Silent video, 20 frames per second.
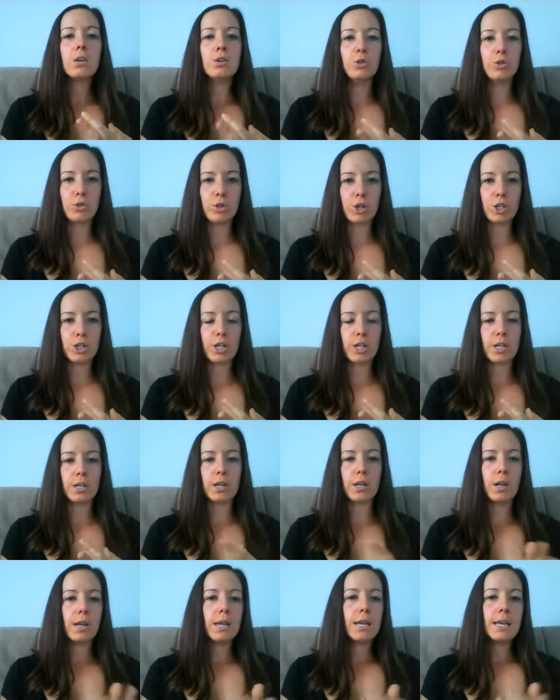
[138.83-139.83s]

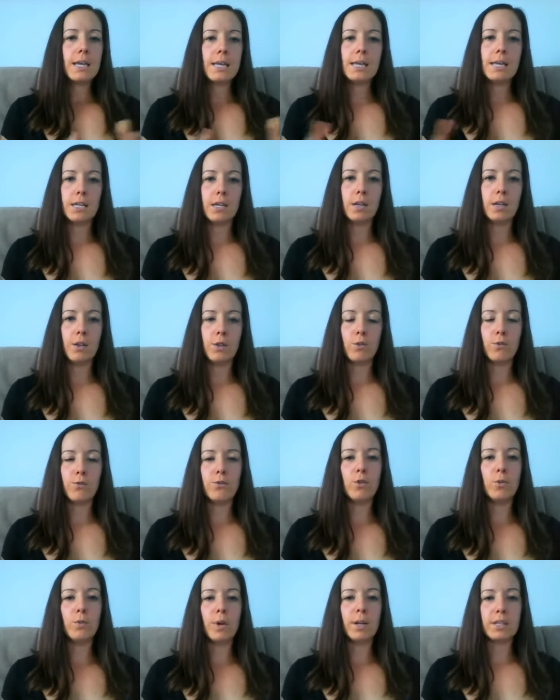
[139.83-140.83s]
nutrition in the
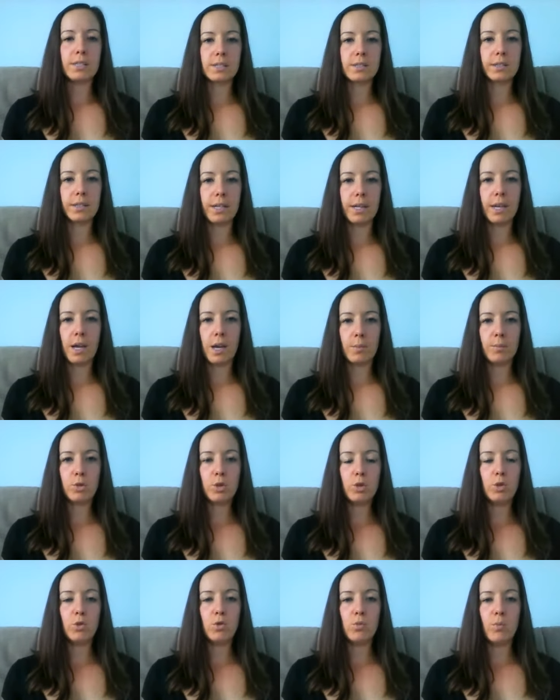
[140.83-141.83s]
few months leading up
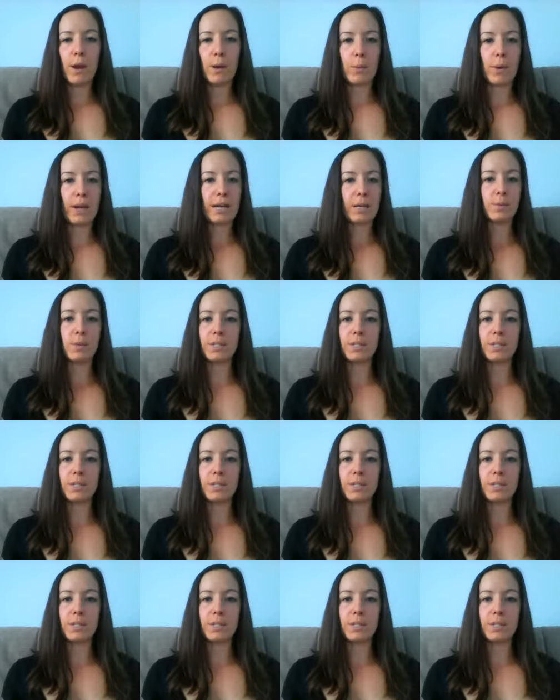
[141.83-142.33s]
to my wedding,